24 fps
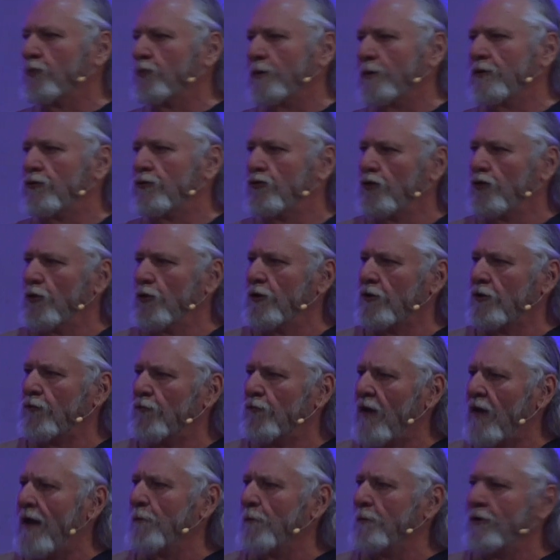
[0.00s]
when Jewish
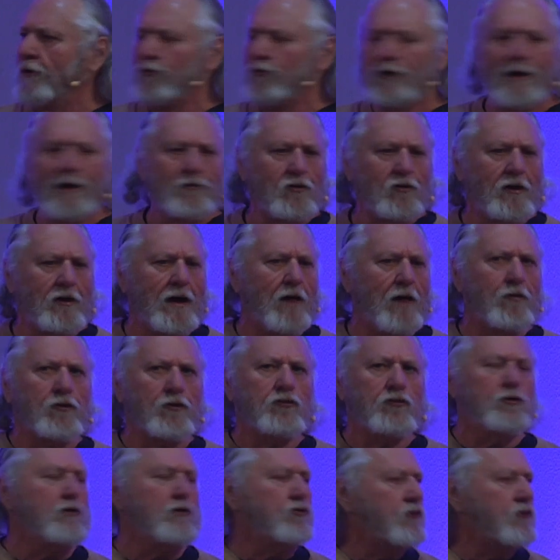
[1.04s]
families get together
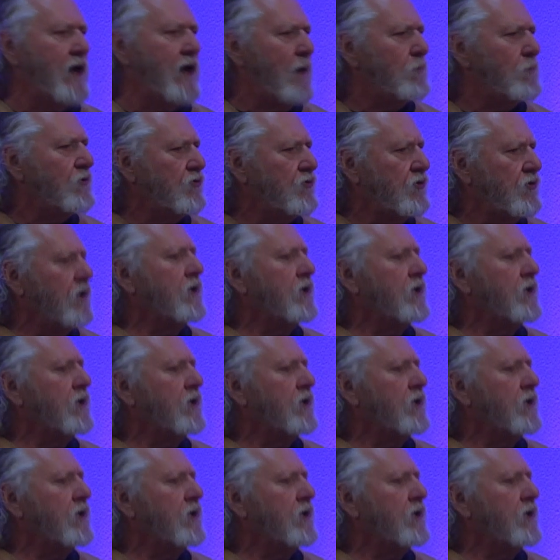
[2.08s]
to establish the